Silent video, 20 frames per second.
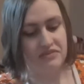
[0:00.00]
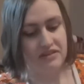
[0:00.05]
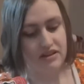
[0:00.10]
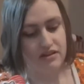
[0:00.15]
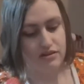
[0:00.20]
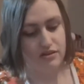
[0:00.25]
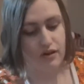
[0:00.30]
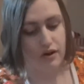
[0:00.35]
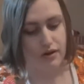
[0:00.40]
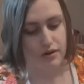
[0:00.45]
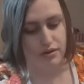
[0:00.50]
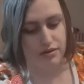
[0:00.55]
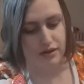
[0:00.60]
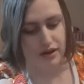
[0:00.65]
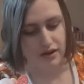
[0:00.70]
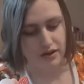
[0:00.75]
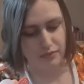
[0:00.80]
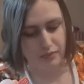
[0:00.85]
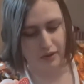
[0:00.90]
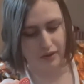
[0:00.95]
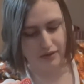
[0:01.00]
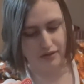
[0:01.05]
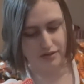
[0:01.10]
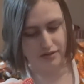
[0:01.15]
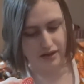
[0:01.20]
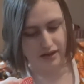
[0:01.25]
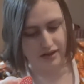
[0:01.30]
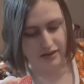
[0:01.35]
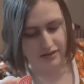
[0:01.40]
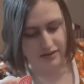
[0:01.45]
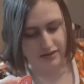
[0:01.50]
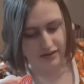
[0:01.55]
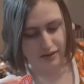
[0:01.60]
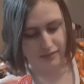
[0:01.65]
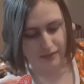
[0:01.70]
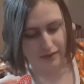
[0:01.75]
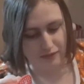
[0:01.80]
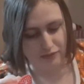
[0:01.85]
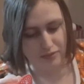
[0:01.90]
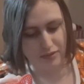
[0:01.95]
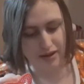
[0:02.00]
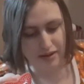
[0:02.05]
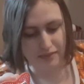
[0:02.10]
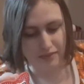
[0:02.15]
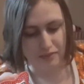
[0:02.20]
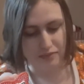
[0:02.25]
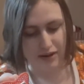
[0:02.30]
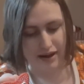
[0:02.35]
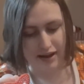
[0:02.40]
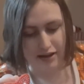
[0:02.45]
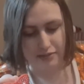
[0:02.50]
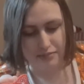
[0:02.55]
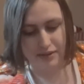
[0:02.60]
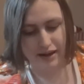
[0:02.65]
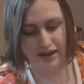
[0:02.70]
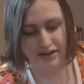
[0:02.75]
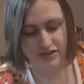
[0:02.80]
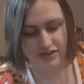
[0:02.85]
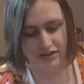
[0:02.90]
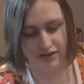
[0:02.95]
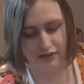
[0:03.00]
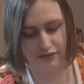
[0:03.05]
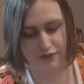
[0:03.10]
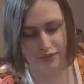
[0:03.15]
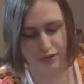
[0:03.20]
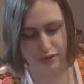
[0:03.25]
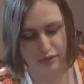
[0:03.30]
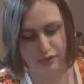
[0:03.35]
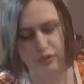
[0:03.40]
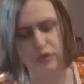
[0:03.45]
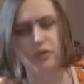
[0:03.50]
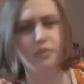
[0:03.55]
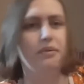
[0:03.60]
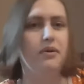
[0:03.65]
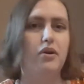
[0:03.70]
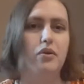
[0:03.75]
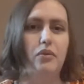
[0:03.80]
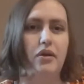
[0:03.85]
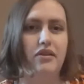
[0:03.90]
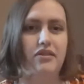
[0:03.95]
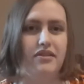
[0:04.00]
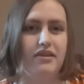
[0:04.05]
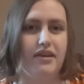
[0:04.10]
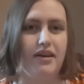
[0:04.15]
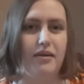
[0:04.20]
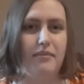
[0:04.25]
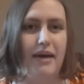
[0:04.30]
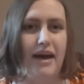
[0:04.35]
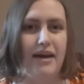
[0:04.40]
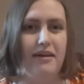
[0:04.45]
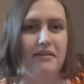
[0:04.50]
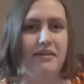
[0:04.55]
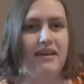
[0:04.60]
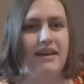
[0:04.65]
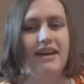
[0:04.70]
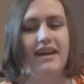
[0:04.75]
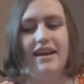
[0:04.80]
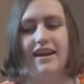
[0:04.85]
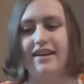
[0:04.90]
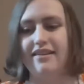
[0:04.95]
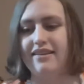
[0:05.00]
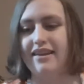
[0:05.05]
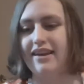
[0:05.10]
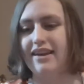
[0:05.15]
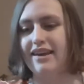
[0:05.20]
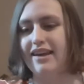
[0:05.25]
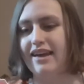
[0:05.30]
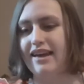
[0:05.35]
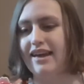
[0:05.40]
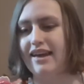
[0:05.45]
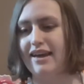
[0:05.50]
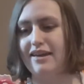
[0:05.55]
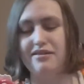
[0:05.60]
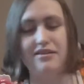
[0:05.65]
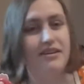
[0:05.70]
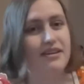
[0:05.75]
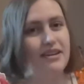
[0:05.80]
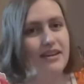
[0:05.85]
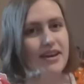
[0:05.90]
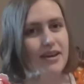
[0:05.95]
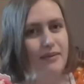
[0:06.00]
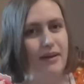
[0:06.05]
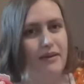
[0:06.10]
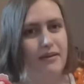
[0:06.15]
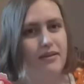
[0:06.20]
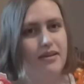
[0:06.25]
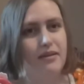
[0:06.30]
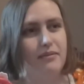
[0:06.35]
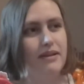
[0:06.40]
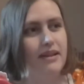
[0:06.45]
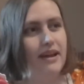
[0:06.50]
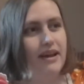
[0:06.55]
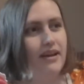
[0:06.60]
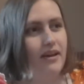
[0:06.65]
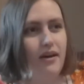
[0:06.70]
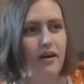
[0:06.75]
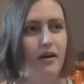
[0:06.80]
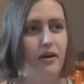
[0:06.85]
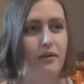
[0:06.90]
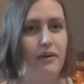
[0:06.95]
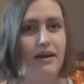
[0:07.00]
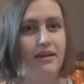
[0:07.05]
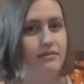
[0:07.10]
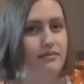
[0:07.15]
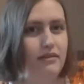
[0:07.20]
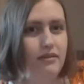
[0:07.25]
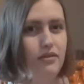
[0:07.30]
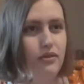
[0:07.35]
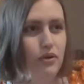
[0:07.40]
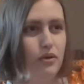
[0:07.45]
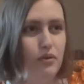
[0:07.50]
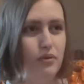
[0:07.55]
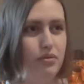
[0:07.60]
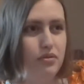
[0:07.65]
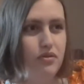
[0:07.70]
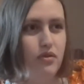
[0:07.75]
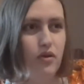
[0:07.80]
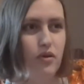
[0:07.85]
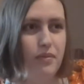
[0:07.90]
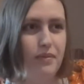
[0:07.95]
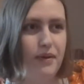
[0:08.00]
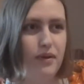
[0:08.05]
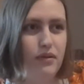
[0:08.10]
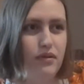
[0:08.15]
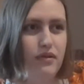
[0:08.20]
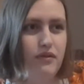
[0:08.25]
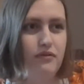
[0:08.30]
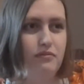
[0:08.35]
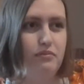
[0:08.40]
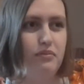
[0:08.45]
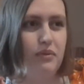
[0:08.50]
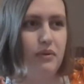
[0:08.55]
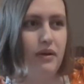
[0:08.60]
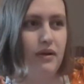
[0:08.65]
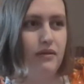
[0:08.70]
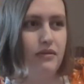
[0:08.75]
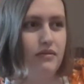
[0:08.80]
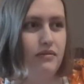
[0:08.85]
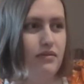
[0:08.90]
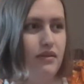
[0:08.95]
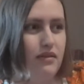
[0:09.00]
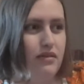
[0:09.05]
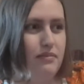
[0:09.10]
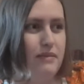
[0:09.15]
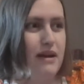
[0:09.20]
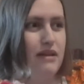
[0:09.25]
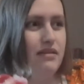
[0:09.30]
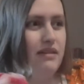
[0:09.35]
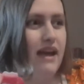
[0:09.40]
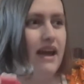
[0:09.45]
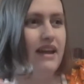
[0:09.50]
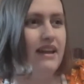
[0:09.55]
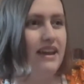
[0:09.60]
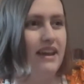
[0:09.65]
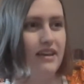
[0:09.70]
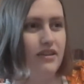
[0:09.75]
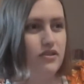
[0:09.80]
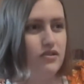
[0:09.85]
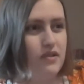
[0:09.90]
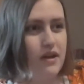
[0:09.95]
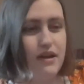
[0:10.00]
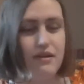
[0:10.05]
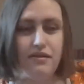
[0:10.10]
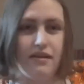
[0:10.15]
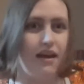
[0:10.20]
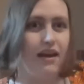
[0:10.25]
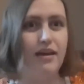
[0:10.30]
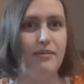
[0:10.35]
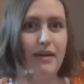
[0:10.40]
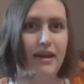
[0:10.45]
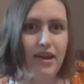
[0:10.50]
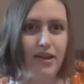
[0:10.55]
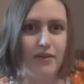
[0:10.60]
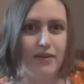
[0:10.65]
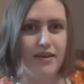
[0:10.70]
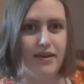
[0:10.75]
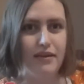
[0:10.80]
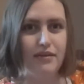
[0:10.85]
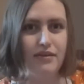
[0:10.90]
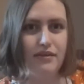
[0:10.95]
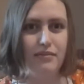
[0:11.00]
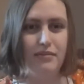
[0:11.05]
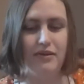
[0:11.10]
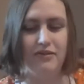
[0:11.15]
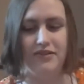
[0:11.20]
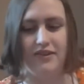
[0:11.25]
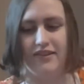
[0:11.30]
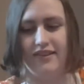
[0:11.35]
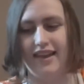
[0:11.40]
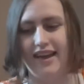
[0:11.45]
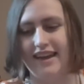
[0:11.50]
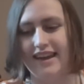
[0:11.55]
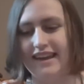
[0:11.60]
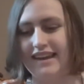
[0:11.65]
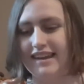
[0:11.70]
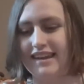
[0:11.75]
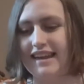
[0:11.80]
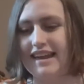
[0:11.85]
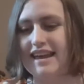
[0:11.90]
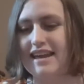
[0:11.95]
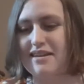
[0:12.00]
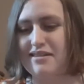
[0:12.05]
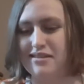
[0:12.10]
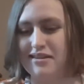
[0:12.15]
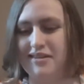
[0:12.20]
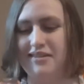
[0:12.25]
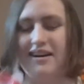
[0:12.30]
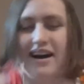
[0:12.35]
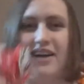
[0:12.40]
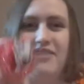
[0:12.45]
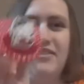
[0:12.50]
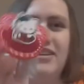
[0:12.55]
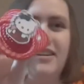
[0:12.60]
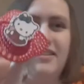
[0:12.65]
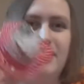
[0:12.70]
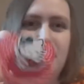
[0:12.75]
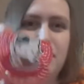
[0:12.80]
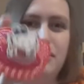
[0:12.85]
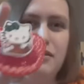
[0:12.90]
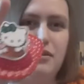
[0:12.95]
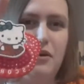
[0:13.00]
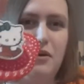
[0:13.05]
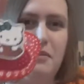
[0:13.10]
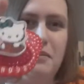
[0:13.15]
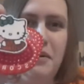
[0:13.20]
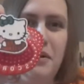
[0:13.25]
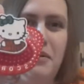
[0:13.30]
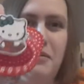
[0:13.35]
star sign ones, and I've really been waiting patiently for a Scorpio one to come out, and like, is it going to come out? And they were like, oh, no Scorpios have expressed any interest. I can make you a custom if you like. So I've got this Scorpio